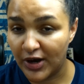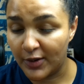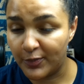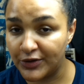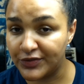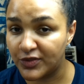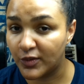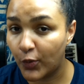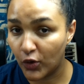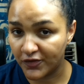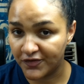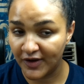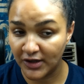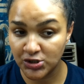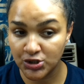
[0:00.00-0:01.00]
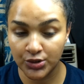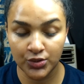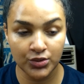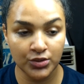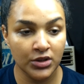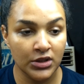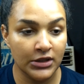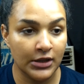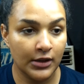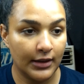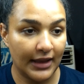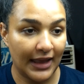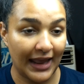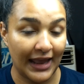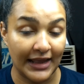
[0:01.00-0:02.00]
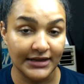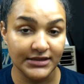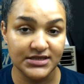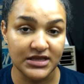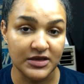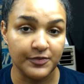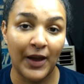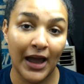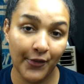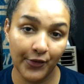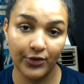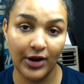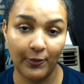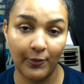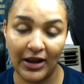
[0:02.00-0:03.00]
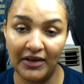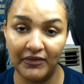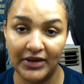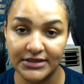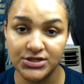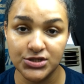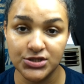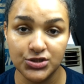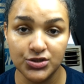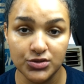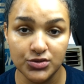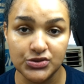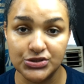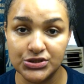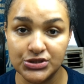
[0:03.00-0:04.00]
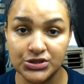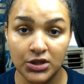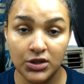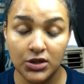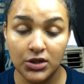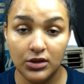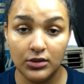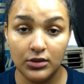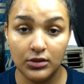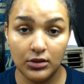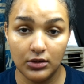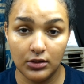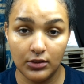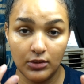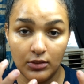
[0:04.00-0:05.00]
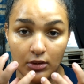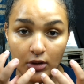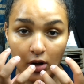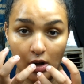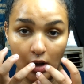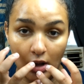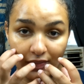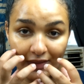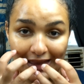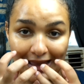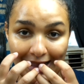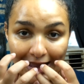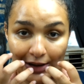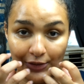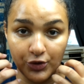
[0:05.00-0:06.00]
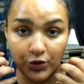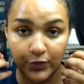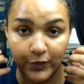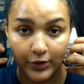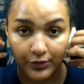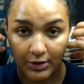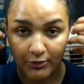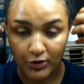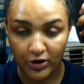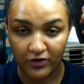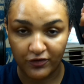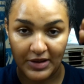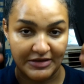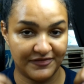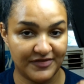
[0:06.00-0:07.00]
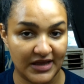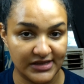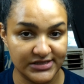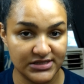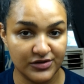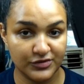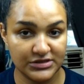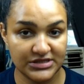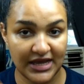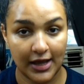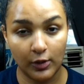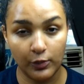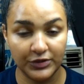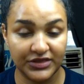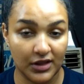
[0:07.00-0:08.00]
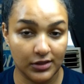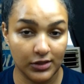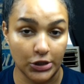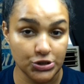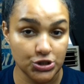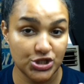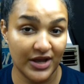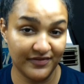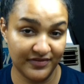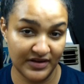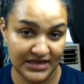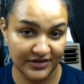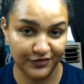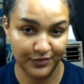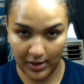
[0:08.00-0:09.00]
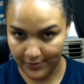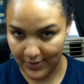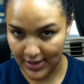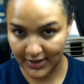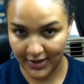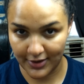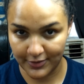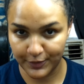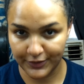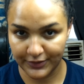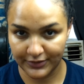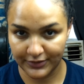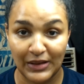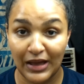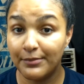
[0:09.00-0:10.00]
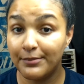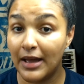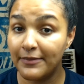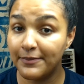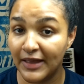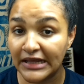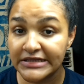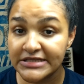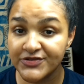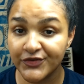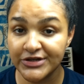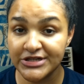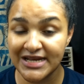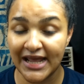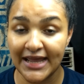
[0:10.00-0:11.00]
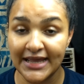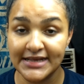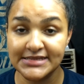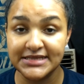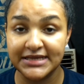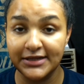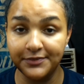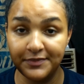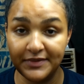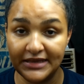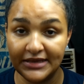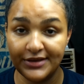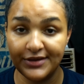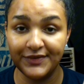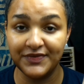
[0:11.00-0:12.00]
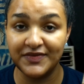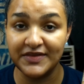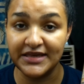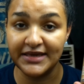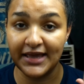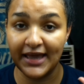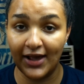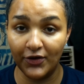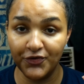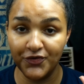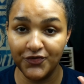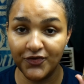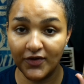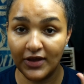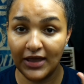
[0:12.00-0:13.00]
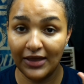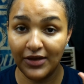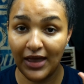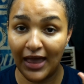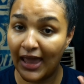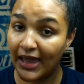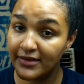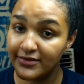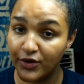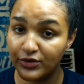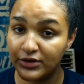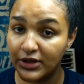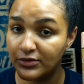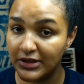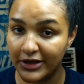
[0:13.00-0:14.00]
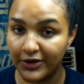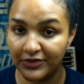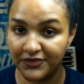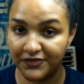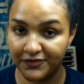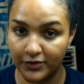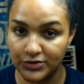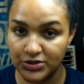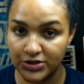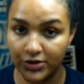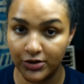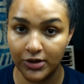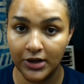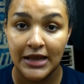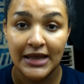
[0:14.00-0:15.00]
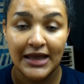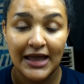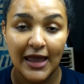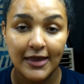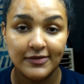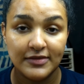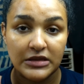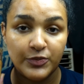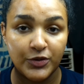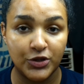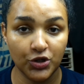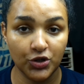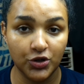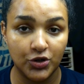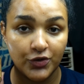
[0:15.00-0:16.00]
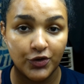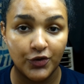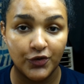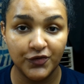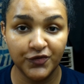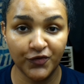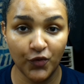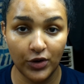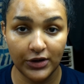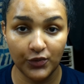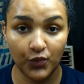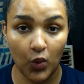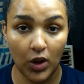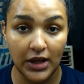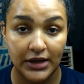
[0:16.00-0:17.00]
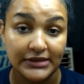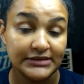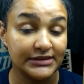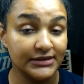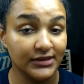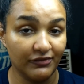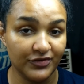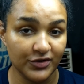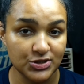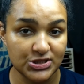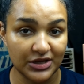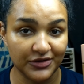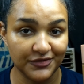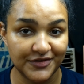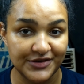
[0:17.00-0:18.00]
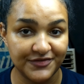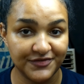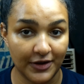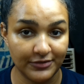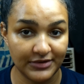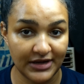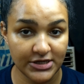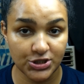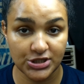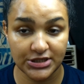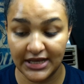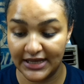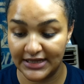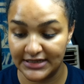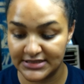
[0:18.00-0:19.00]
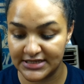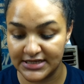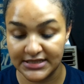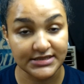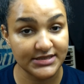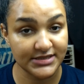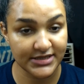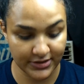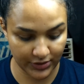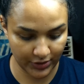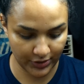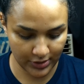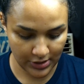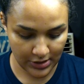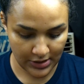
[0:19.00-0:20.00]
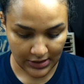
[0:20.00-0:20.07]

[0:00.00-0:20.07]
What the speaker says: where I put the Porefessional, and the Power Grip I like to use on the outer perimeter of my face to help with the longevity of my makeup. My base for today is going to be the e.l.f. Halo Glow Liquid Filter and the Pure 4-in-1 Love Your Selfie Foundation and Concealer.